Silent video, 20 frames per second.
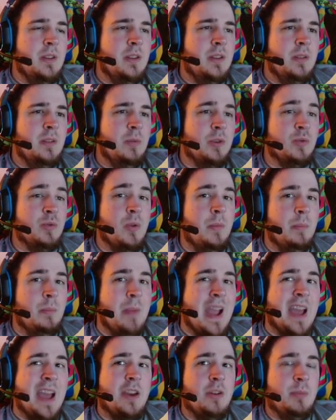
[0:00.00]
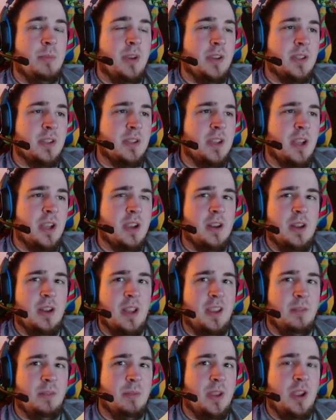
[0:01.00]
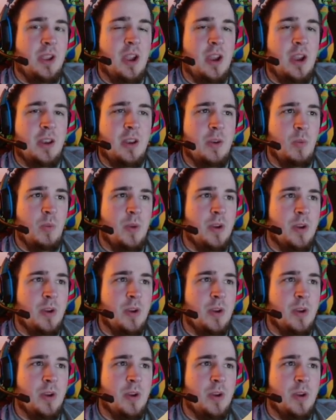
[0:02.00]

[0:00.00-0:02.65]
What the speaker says: which won't matter because it's not going to like be cut in a weird